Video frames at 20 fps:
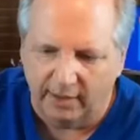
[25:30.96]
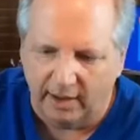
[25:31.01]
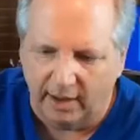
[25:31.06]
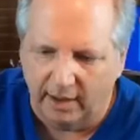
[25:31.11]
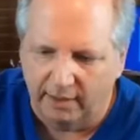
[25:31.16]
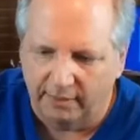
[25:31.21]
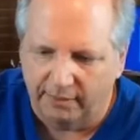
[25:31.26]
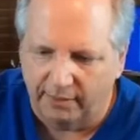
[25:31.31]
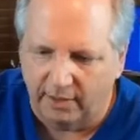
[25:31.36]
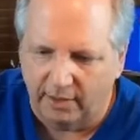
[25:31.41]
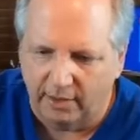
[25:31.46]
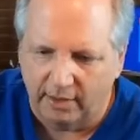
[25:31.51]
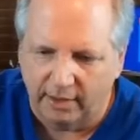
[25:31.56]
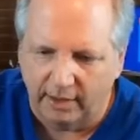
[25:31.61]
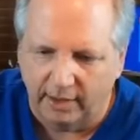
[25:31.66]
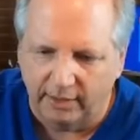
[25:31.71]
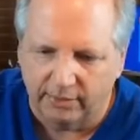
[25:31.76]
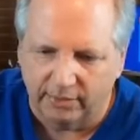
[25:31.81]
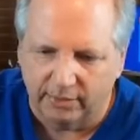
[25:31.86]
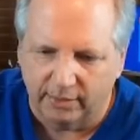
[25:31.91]
IFR
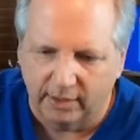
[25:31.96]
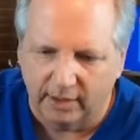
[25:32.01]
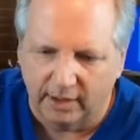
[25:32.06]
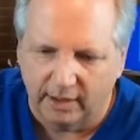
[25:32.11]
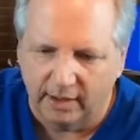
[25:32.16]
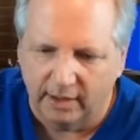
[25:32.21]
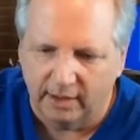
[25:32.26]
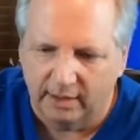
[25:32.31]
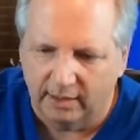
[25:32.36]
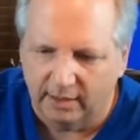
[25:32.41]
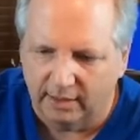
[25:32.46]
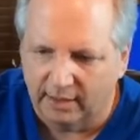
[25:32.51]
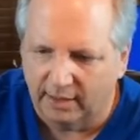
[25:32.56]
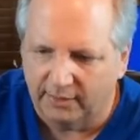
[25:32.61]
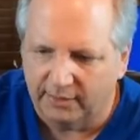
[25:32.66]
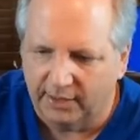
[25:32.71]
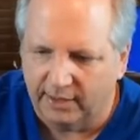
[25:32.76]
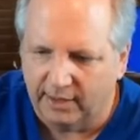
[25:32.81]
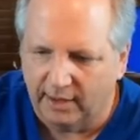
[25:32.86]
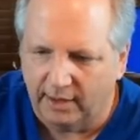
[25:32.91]
easterly,
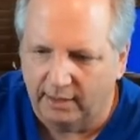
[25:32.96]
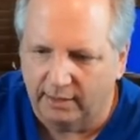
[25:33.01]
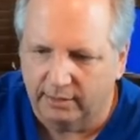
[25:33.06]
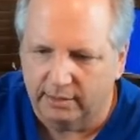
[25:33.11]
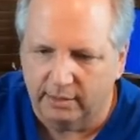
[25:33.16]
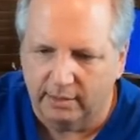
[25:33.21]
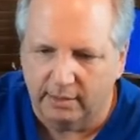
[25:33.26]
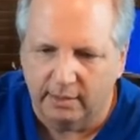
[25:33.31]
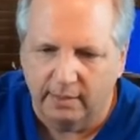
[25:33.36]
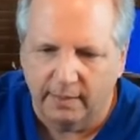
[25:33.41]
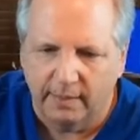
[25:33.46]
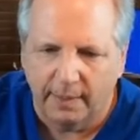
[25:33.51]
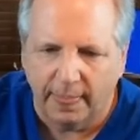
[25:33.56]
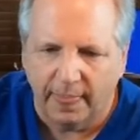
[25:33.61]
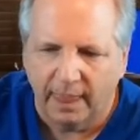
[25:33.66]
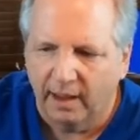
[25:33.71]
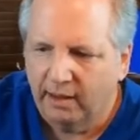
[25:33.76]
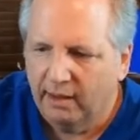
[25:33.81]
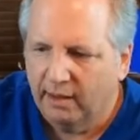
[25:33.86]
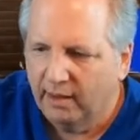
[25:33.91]
11,000.
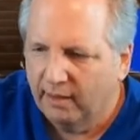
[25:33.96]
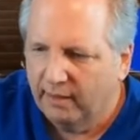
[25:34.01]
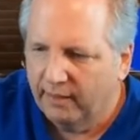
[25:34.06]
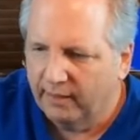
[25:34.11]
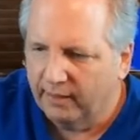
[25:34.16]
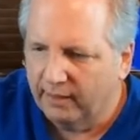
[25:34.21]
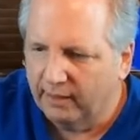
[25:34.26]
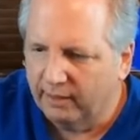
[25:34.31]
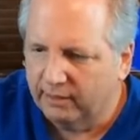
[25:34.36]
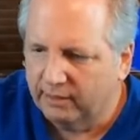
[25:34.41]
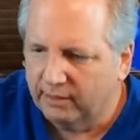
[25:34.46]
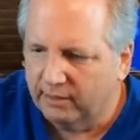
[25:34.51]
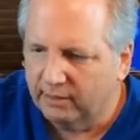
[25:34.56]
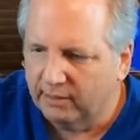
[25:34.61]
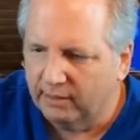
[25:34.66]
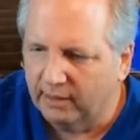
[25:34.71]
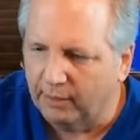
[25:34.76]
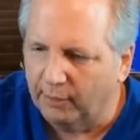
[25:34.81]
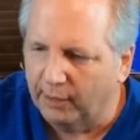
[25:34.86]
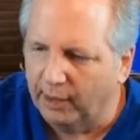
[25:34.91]

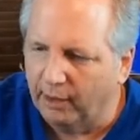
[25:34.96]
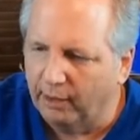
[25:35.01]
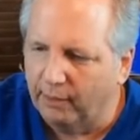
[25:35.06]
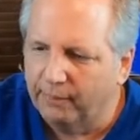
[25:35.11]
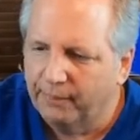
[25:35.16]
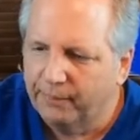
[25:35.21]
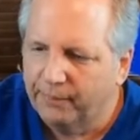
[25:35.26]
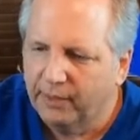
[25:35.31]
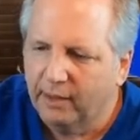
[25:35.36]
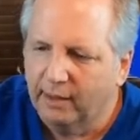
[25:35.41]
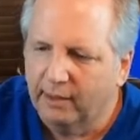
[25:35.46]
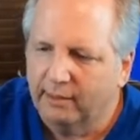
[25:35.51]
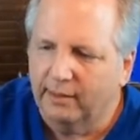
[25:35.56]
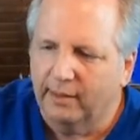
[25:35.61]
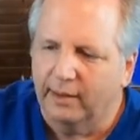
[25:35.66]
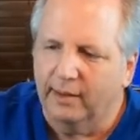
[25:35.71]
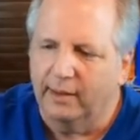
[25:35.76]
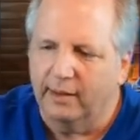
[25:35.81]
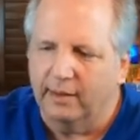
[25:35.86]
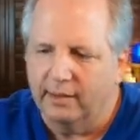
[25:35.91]
There we go.
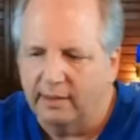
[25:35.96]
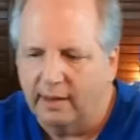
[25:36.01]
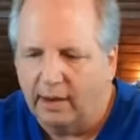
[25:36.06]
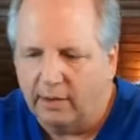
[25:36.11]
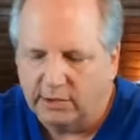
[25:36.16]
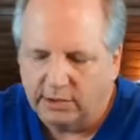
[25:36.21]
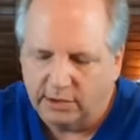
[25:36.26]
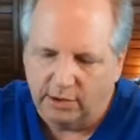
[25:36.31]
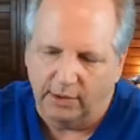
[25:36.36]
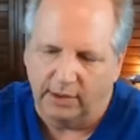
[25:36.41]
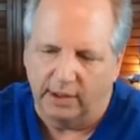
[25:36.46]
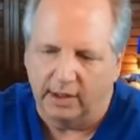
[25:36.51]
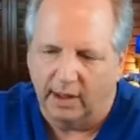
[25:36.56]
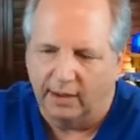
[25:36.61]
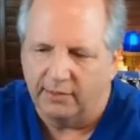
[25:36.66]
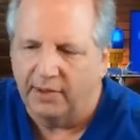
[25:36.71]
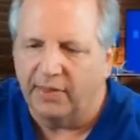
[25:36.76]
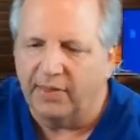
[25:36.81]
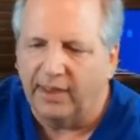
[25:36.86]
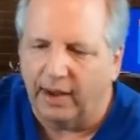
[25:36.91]
Now it's showing
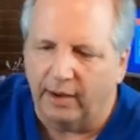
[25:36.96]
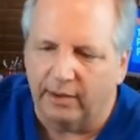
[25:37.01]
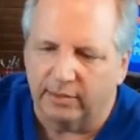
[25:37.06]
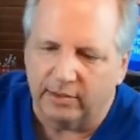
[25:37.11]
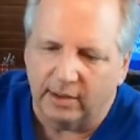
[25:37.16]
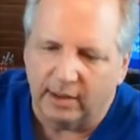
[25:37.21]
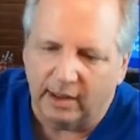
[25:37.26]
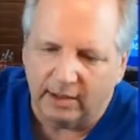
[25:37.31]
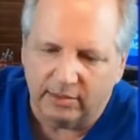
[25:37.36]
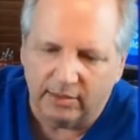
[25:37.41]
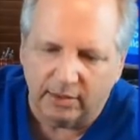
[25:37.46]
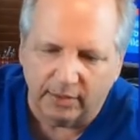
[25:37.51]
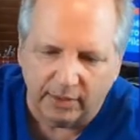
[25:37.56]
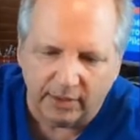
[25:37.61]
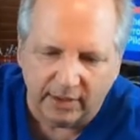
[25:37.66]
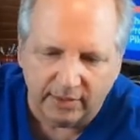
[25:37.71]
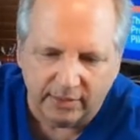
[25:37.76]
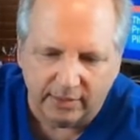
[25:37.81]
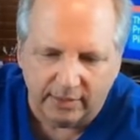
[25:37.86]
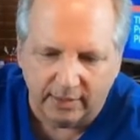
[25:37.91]
11,000. And so
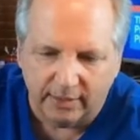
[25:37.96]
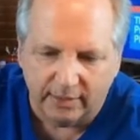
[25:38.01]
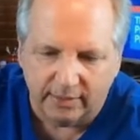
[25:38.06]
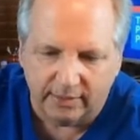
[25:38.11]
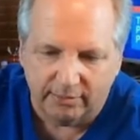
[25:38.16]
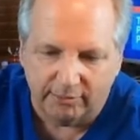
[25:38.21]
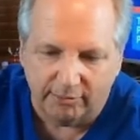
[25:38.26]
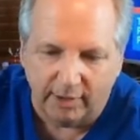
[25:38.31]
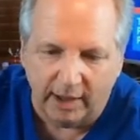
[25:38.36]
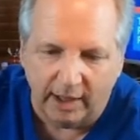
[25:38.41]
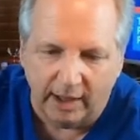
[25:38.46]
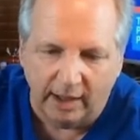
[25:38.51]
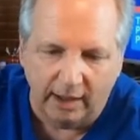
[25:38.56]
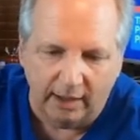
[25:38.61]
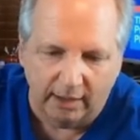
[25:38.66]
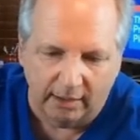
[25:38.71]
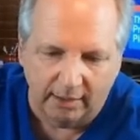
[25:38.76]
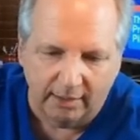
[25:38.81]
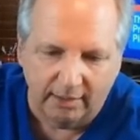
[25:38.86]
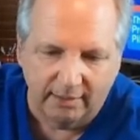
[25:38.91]
there's right
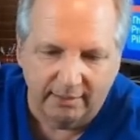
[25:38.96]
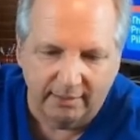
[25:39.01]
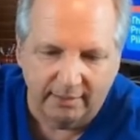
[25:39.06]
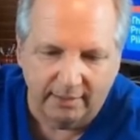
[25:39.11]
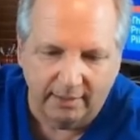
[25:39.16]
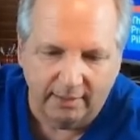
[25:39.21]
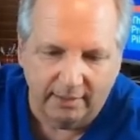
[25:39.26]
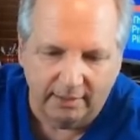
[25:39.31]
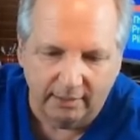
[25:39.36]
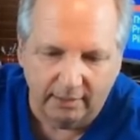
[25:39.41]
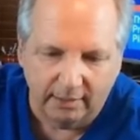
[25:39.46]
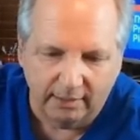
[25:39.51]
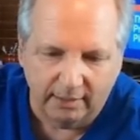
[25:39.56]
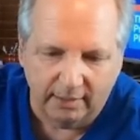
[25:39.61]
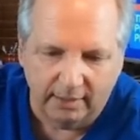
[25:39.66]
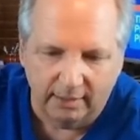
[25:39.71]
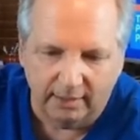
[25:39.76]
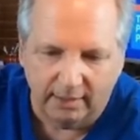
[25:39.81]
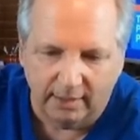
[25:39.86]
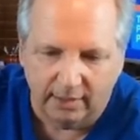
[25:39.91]
here,
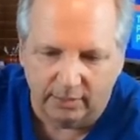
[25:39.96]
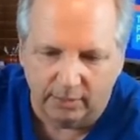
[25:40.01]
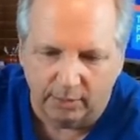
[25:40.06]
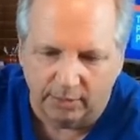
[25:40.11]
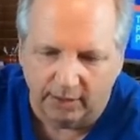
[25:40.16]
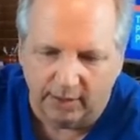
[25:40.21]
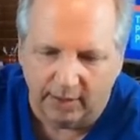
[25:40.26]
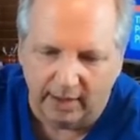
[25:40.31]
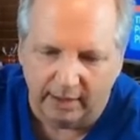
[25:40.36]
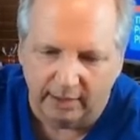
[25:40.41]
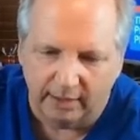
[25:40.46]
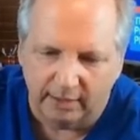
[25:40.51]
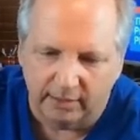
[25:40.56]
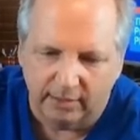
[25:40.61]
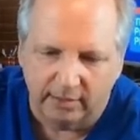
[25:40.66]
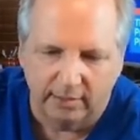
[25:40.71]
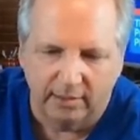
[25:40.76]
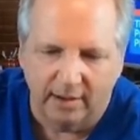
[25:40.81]
guess what that is?